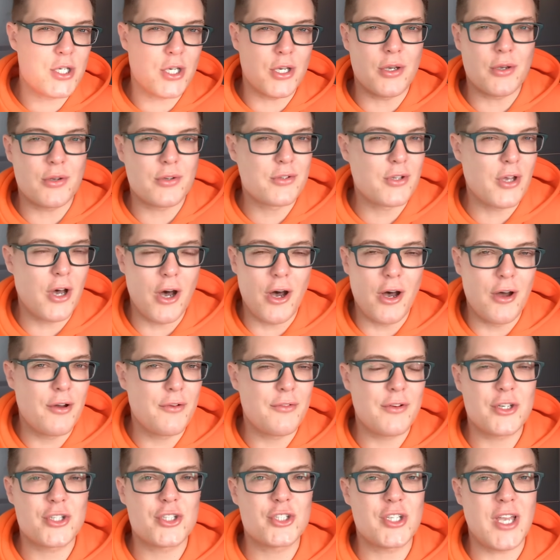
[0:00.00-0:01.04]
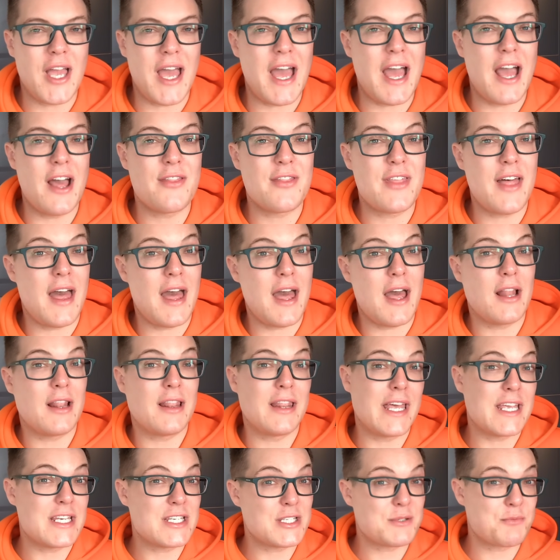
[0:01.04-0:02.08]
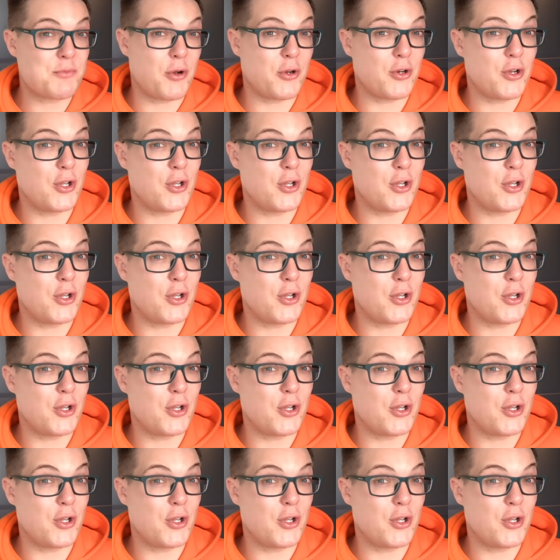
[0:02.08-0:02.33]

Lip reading: to sort of share their latest